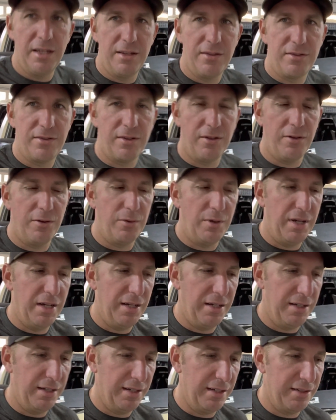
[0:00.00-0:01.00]

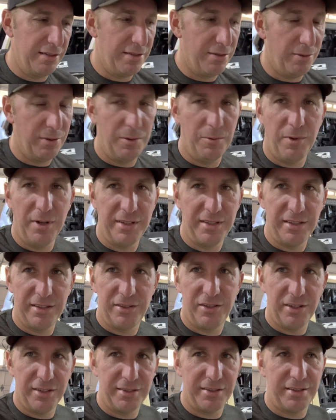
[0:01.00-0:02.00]
So it wasn't
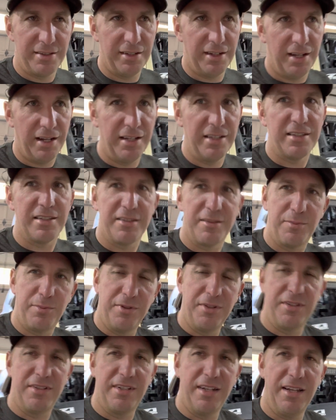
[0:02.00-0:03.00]
just us
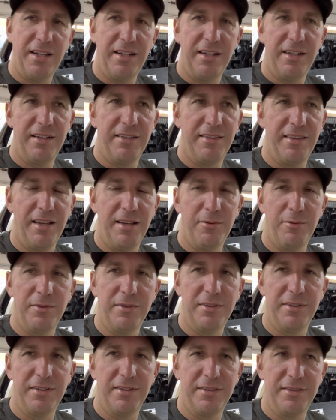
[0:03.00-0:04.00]
per se that
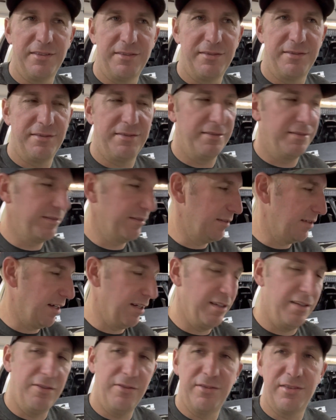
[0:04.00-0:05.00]
were,
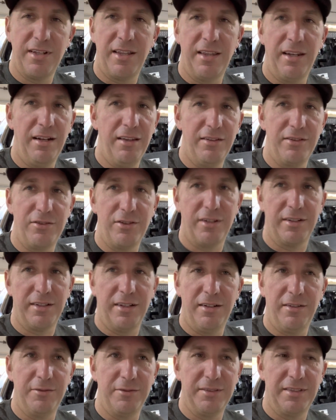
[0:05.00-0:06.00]
and you saw that other truck
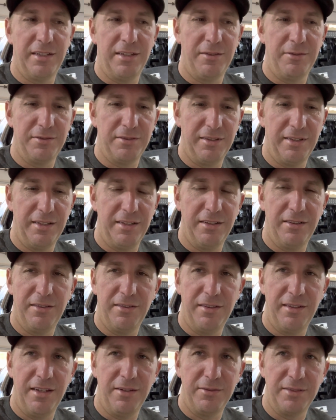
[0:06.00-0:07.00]
that was on the
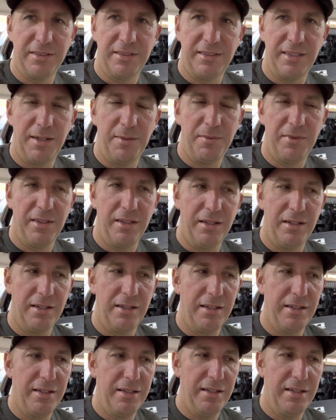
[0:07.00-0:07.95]
hill. That was the same thing.